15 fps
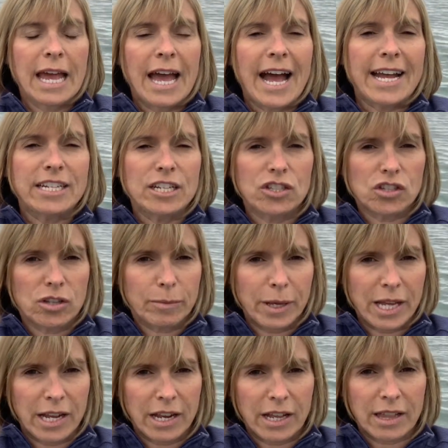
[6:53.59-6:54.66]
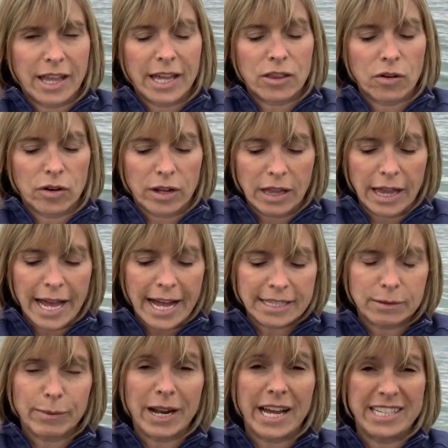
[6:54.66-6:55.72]
I teach the beginning landlord class,
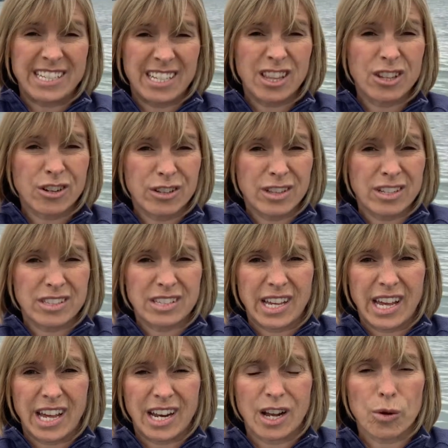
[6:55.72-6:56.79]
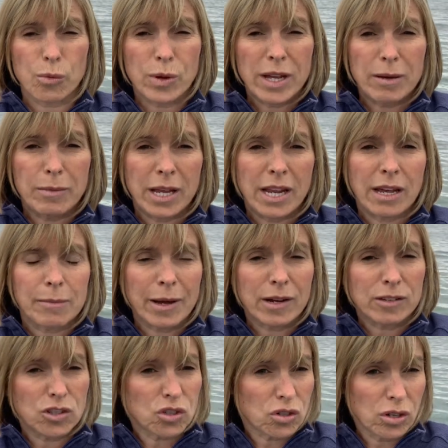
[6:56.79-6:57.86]
but I did learn this at a RIA meeting about
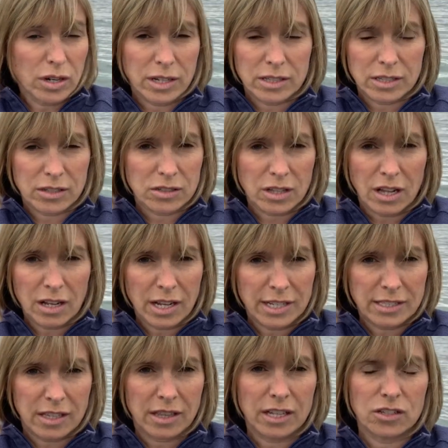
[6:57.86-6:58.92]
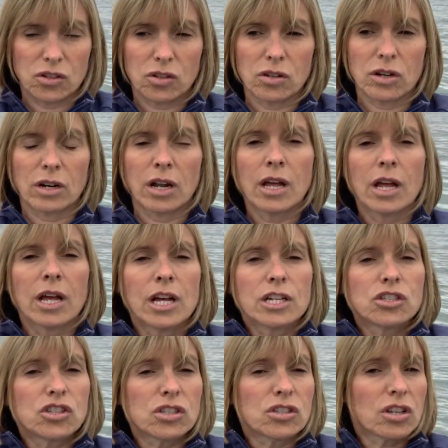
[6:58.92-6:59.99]
insurance. There's all kinds of things you learn
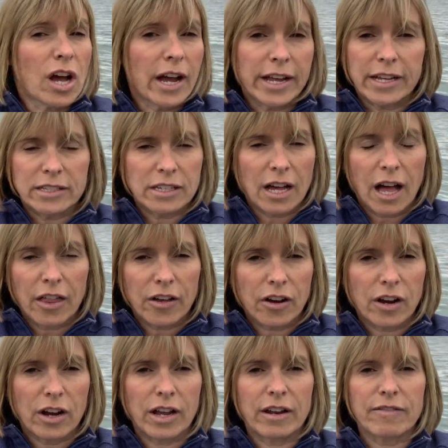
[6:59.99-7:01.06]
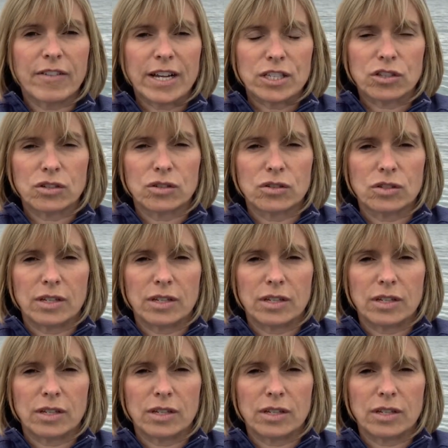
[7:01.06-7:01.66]
just talking to other investors